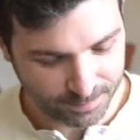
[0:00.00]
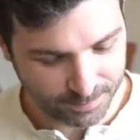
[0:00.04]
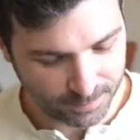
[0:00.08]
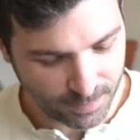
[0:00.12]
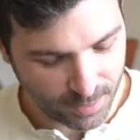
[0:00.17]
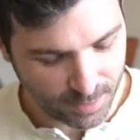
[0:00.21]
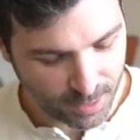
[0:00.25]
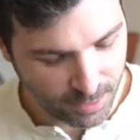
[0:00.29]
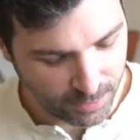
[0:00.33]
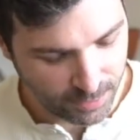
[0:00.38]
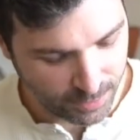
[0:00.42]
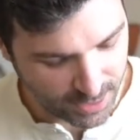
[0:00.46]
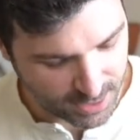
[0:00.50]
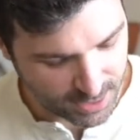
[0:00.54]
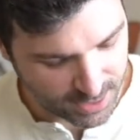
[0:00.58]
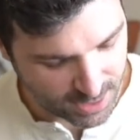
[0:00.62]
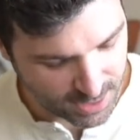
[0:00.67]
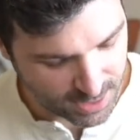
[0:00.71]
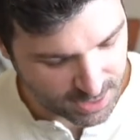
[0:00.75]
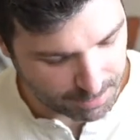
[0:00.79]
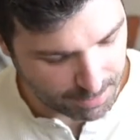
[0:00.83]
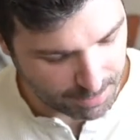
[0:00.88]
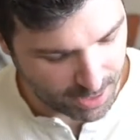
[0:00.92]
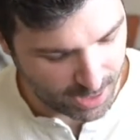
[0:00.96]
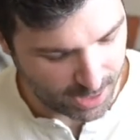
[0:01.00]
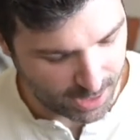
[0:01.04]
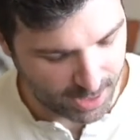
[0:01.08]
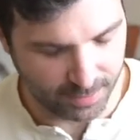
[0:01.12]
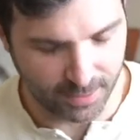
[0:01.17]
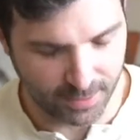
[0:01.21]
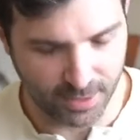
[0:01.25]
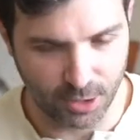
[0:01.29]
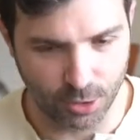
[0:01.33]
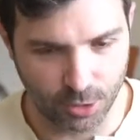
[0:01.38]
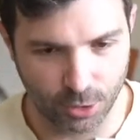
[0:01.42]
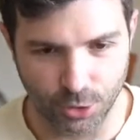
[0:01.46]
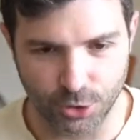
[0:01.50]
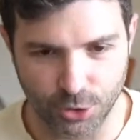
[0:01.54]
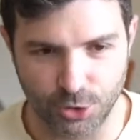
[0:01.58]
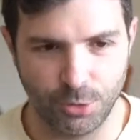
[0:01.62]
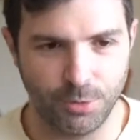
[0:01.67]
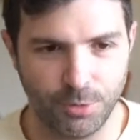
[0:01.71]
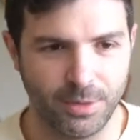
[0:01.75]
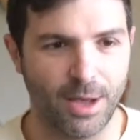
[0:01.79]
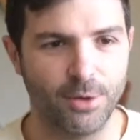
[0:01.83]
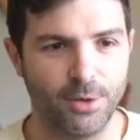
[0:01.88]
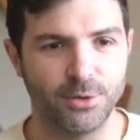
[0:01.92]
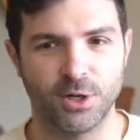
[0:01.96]
This is made in the year
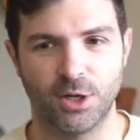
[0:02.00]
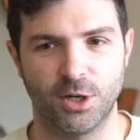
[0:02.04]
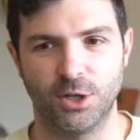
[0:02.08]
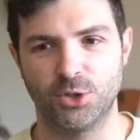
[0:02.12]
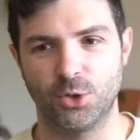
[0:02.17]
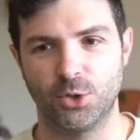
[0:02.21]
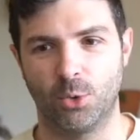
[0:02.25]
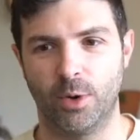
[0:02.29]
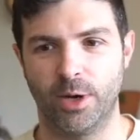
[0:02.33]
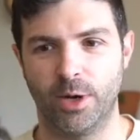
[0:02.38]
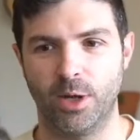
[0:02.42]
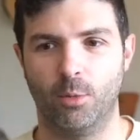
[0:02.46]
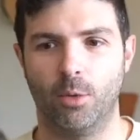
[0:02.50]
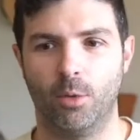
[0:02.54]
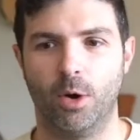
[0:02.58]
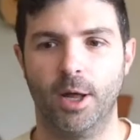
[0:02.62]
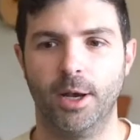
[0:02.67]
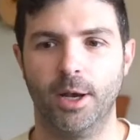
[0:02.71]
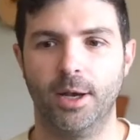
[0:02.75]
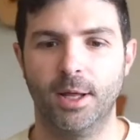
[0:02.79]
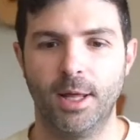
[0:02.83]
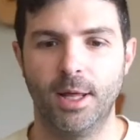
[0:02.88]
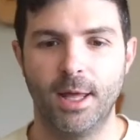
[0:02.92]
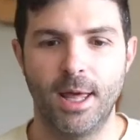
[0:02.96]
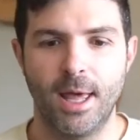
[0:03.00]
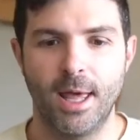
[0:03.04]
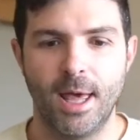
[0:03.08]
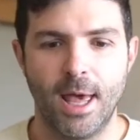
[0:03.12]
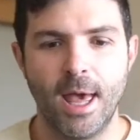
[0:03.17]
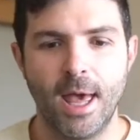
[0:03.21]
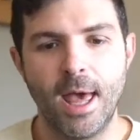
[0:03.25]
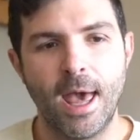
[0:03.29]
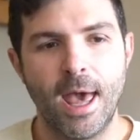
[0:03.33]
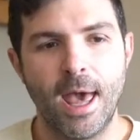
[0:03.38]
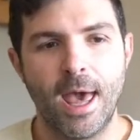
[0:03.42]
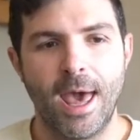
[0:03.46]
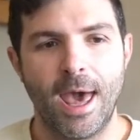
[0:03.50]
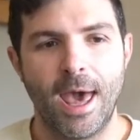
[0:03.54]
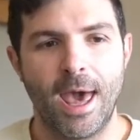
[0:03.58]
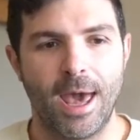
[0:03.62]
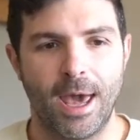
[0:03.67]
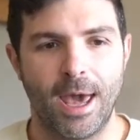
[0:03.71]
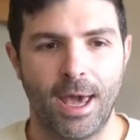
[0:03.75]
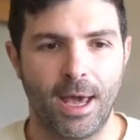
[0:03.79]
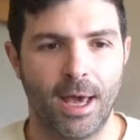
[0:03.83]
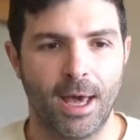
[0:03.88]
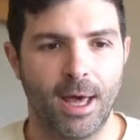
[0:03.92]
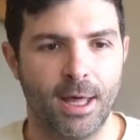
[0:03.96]
2021.
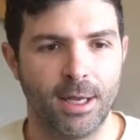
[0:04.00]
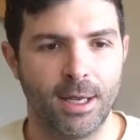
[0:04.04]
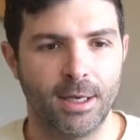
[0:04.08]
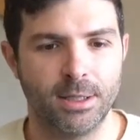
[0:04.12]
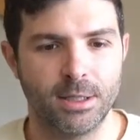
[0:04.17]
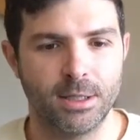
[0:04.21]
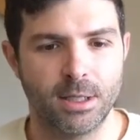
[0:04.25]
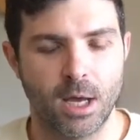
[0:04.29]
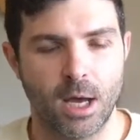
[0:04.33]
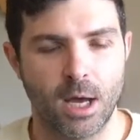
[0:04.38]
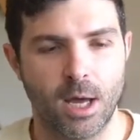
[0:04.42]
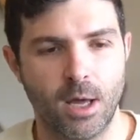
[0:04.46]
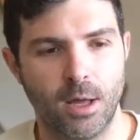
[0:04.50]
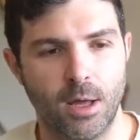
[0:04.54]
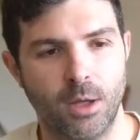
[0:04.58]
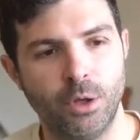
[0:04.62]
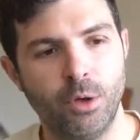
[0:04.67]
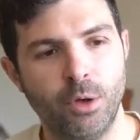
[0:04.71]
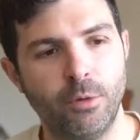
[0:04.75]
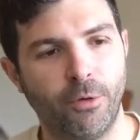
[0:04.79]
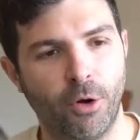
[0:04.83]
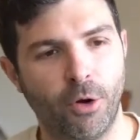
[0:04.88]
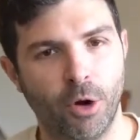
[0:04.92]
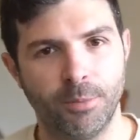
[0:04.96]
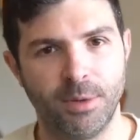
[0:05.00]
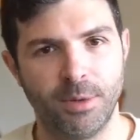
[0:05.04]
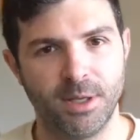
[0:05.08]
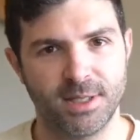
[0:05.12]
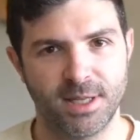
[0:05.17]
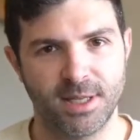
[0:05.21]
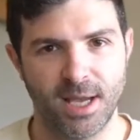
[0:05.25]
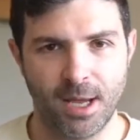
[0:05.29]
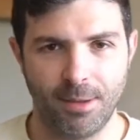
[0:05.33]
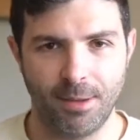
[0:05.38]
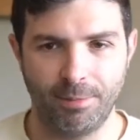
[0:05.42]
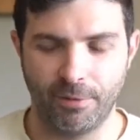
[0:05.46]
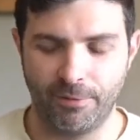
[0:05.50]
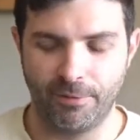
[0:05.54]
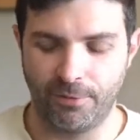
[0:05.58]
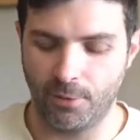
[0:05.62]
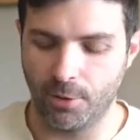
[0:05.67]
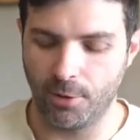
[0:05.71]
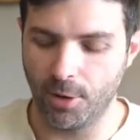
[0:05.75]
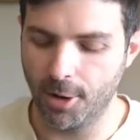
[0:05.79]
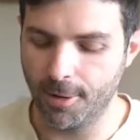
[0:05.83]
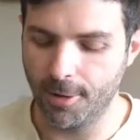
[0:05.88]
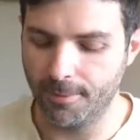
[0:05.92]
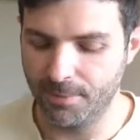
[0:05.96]
And you've heard me say
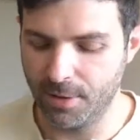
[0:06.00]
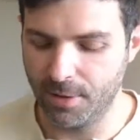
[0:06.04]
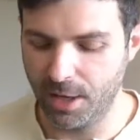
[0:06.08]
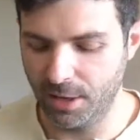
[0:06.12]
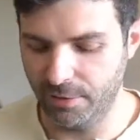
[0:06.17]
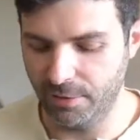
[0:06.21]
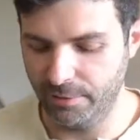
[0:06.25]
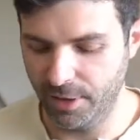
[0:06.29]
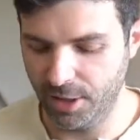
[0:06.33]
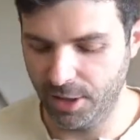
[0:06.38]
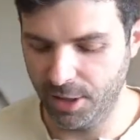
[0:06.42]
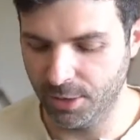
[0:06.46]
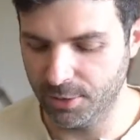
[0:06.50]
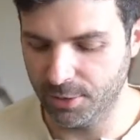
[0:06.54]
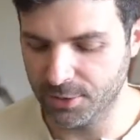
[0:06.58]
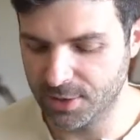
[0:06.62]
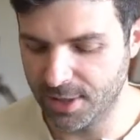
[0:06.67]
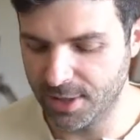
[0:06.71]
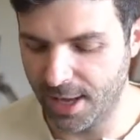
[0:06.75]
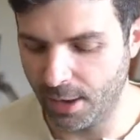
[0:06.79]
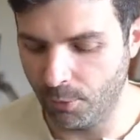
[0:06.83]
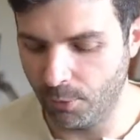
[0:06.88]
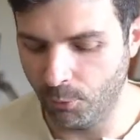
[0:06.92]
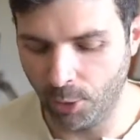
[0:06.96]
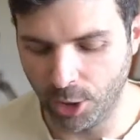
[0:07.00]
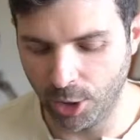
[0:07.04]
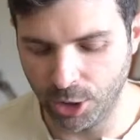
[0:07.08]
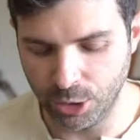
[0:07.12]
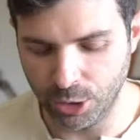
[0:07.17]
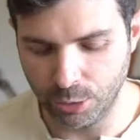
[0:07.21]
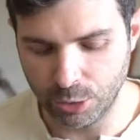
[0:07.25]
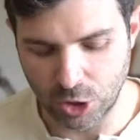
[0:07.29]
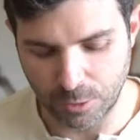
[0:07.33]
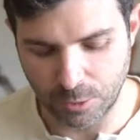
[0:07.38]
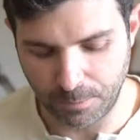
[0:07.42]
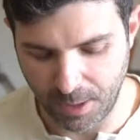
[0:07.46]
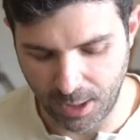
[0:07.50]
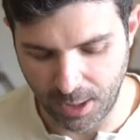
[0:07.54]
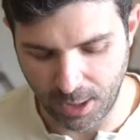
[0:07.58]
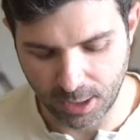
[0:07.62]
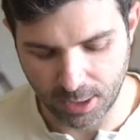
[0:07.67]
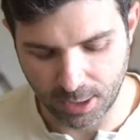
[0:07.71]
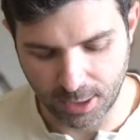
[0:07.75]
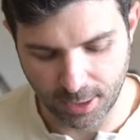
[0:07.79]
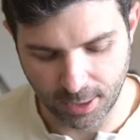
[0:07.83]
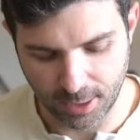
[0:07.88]
before in videos that when you speak,